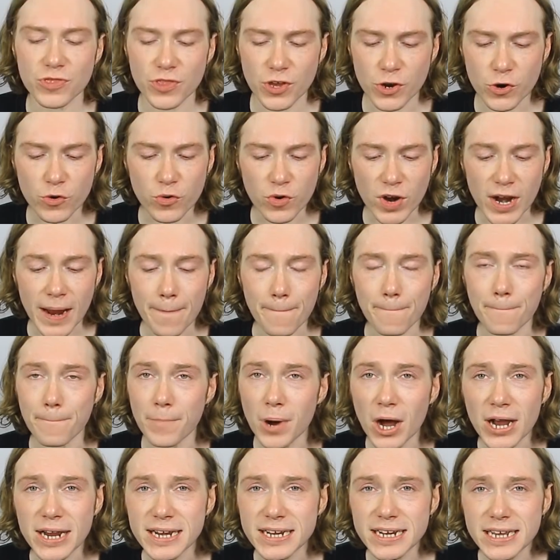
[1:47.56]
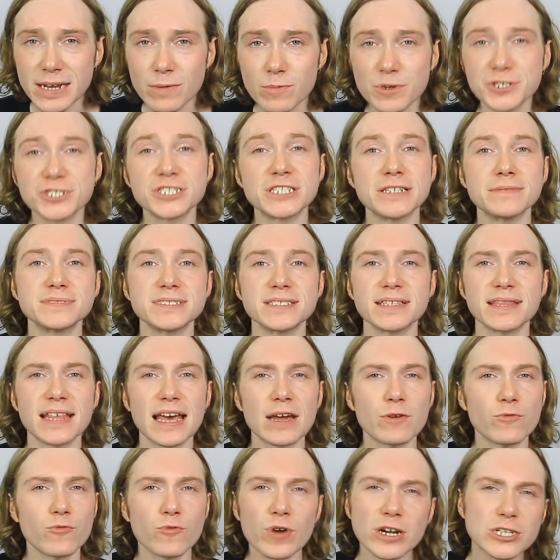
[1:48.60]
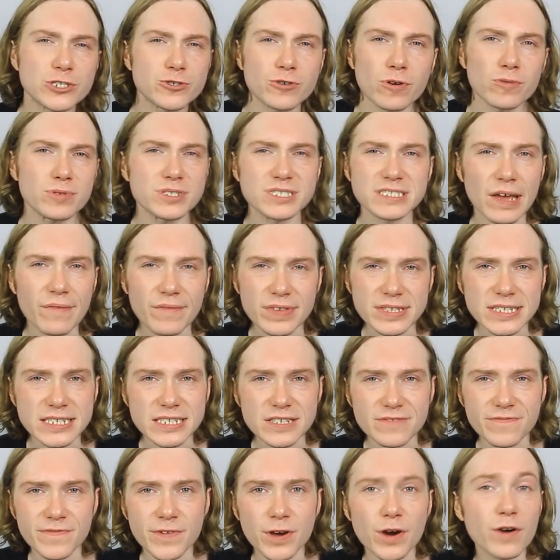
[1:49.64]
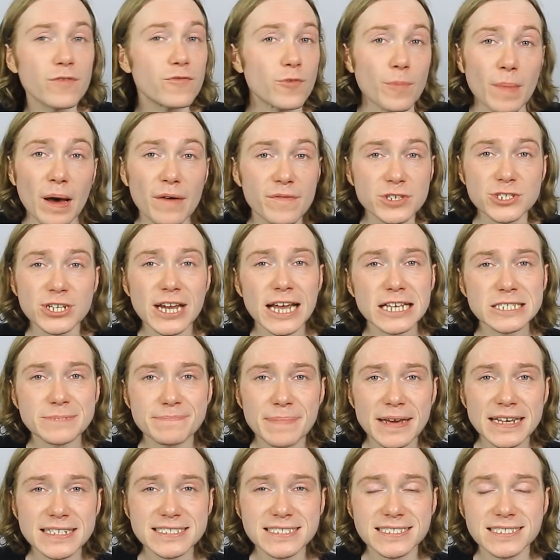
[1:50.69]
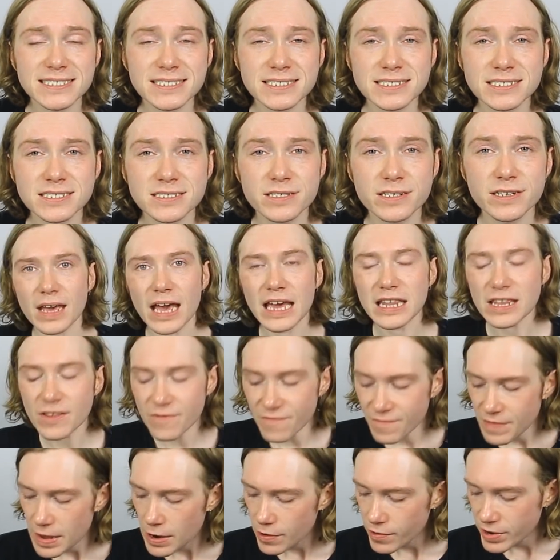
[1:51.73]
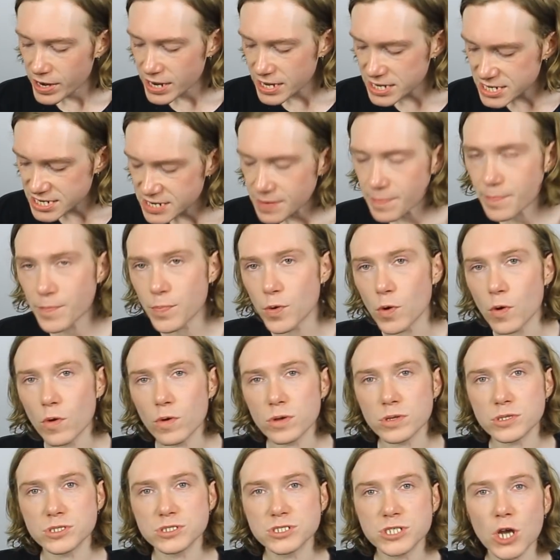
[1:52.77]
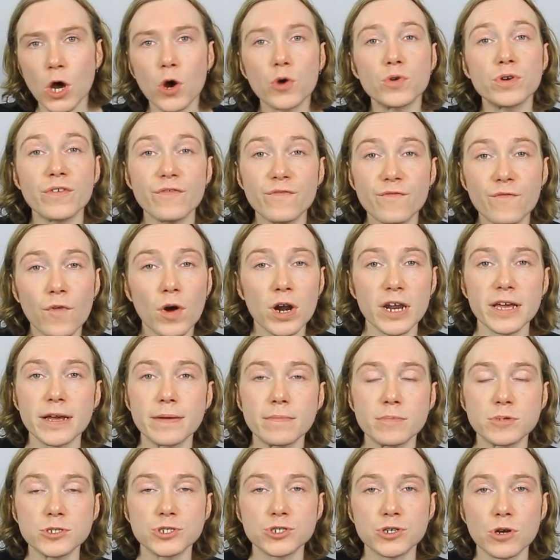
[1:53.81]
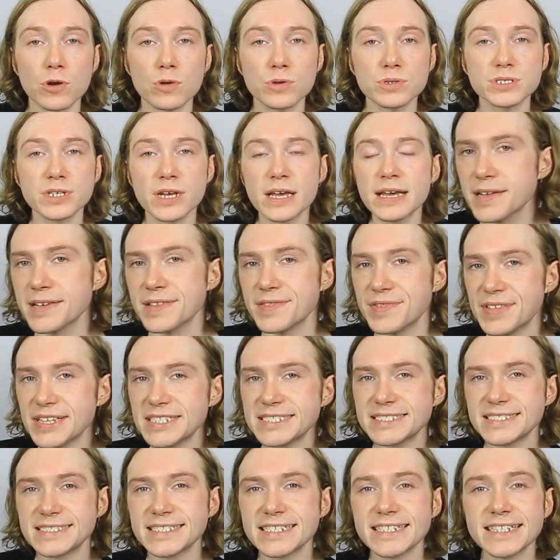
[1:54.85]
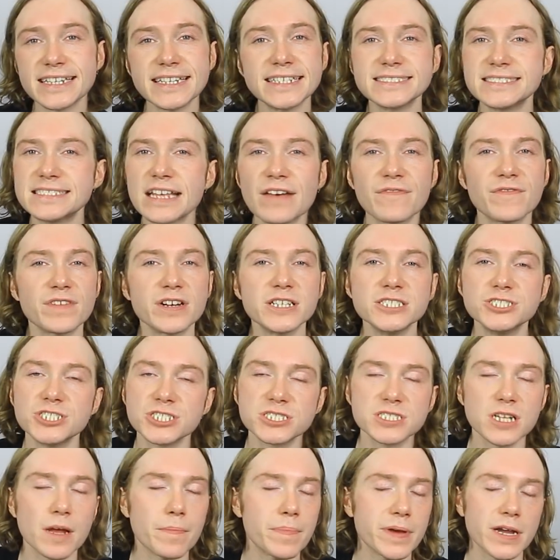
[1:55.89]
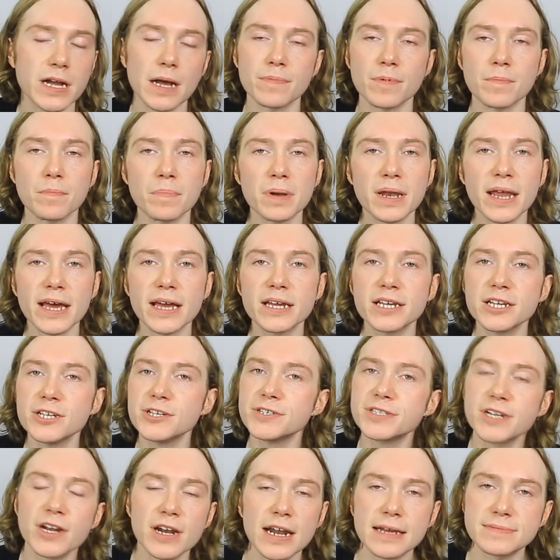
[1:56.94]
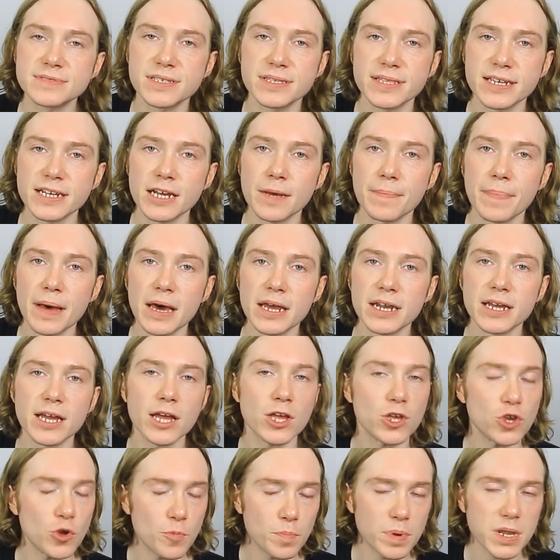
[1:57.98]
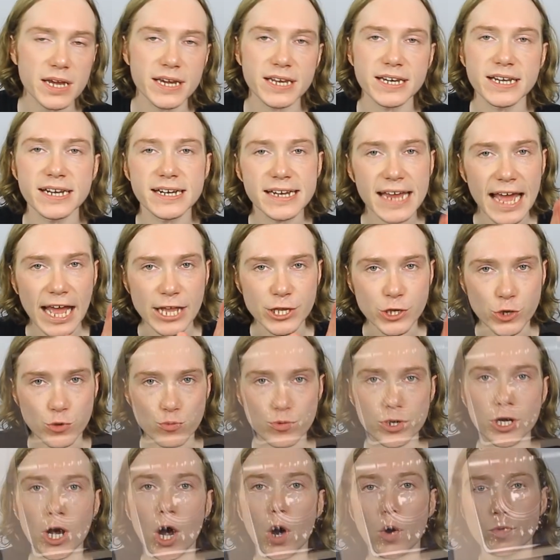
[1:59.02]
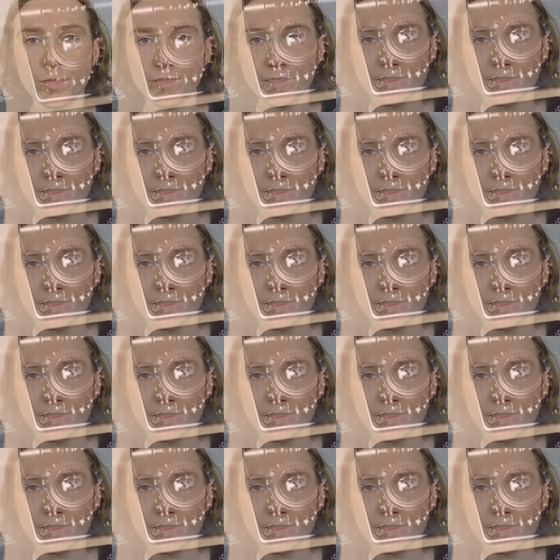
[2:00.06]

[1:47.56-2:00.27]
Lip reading: The cream binding, which gives it that retro 70s feel from other jazz basses. And the very simple tone and volume controls. This thing is definitely just a pick up and play. You don't have to think about it. You plug it in and you go.